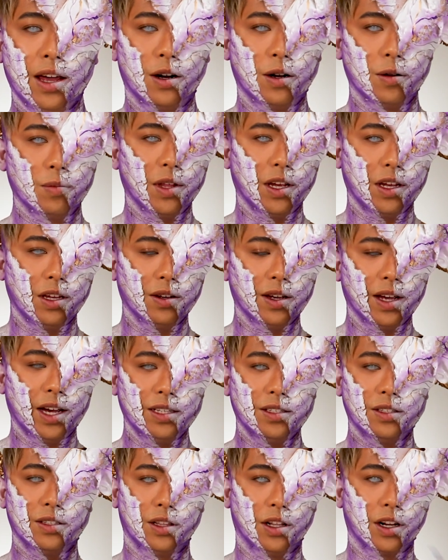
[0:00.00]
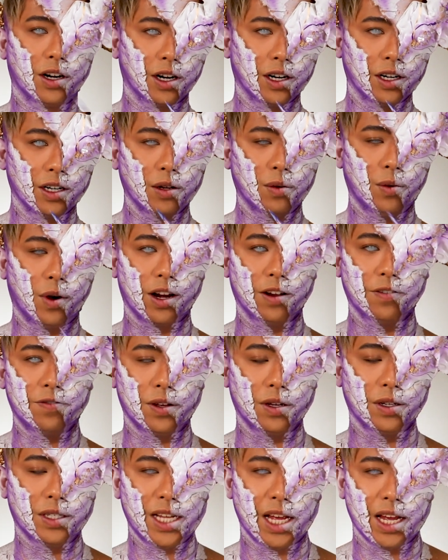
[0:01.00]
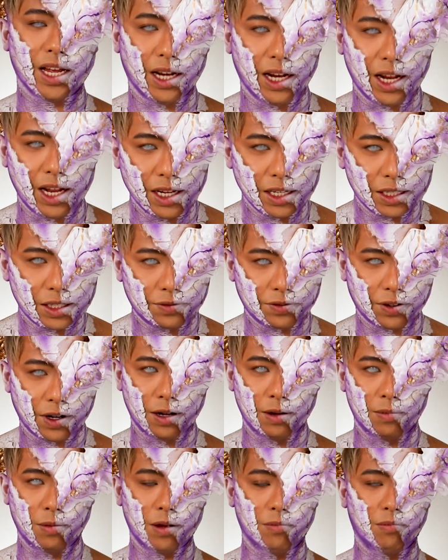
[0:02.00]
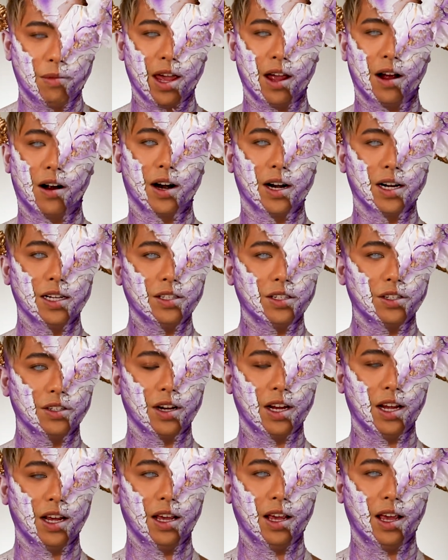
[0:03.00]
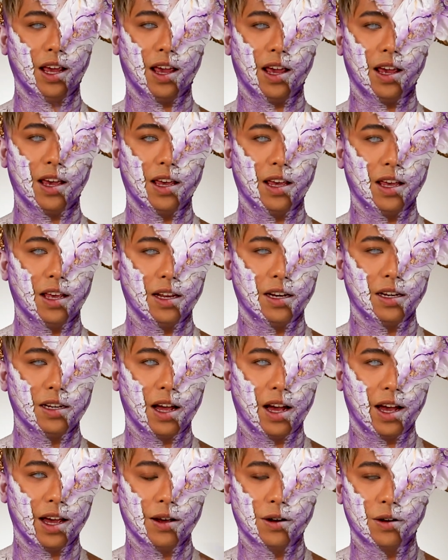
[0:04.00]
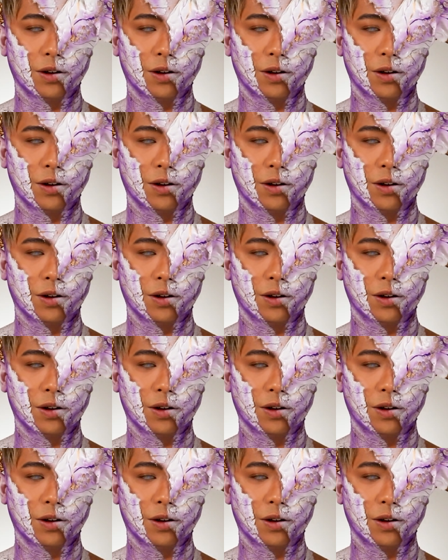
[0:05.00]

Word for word: hope that you guys learned quite a few techniques from my artistry and I